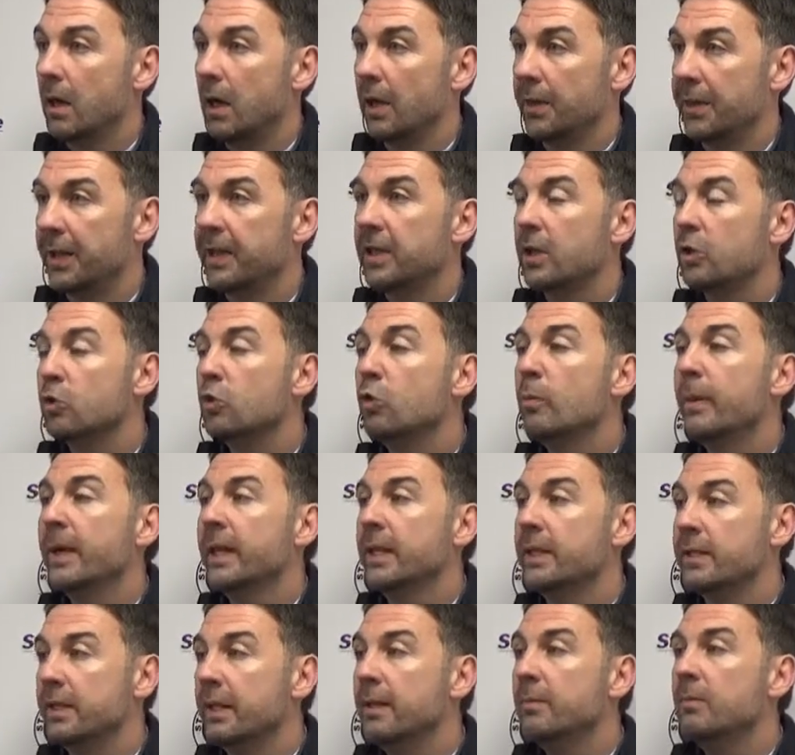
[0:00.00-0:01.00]
I think there's no
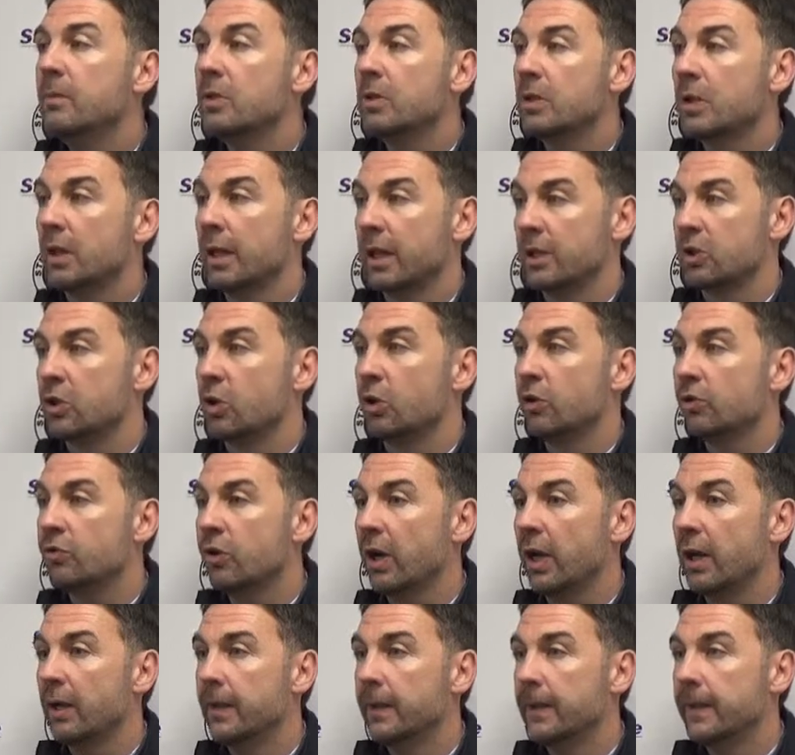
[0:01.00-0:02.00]
many teams in this
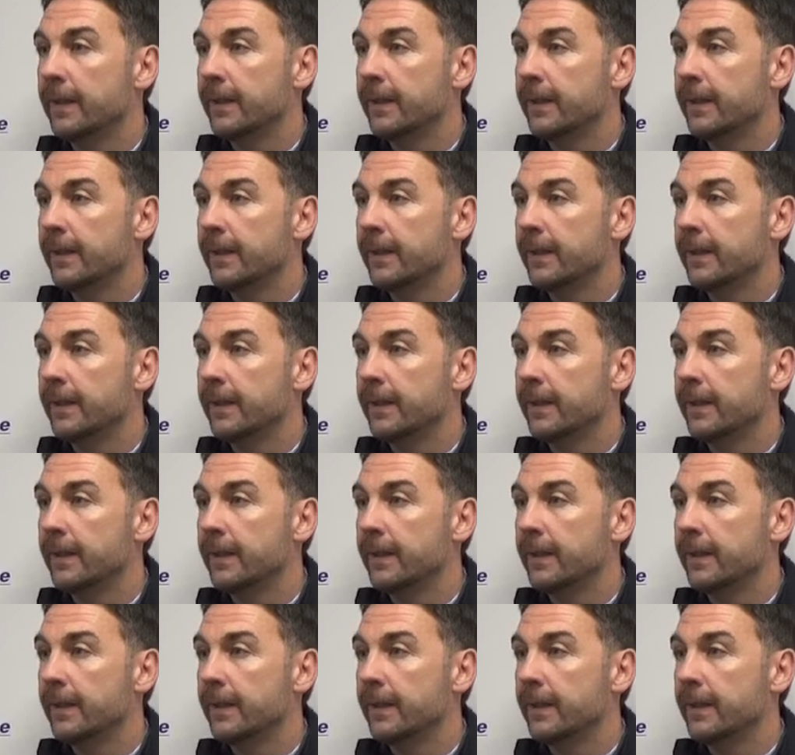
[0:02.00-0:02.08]
country,